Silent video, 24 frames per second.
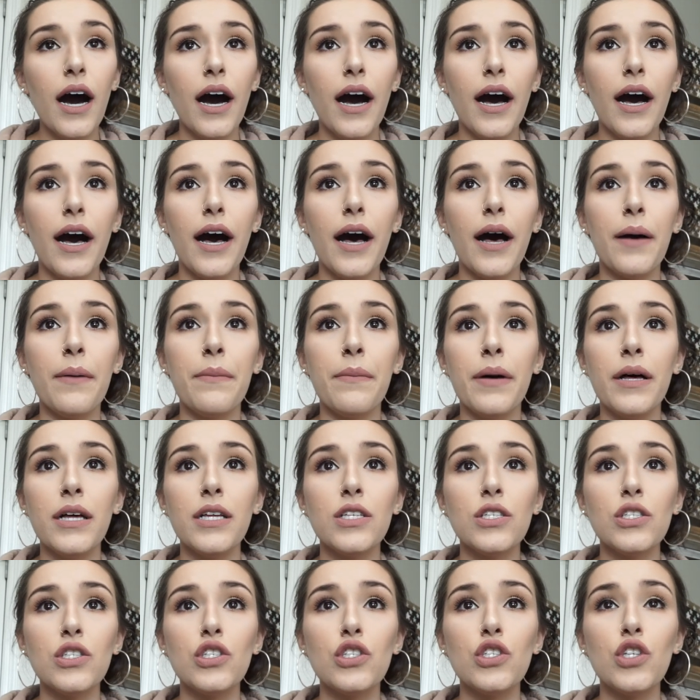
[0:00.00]
Um,
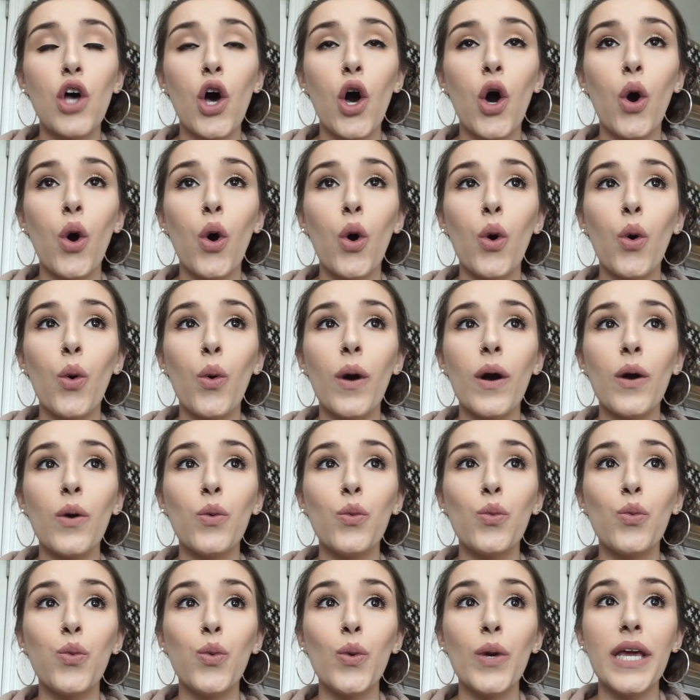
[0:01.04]
so
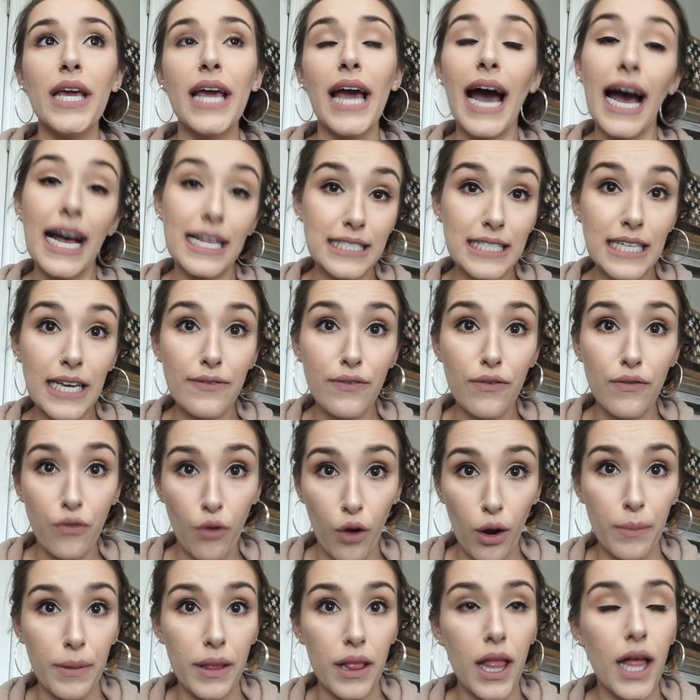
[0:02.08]
we had to give him
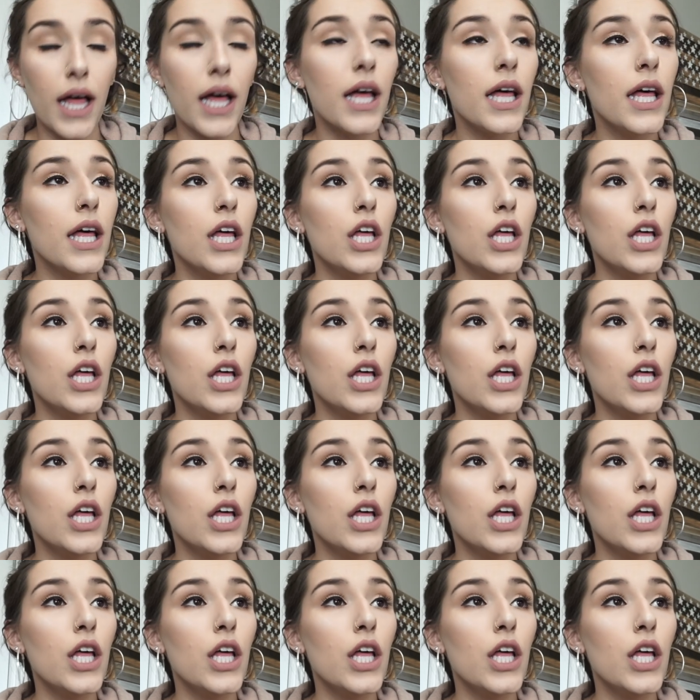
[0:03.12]
formula.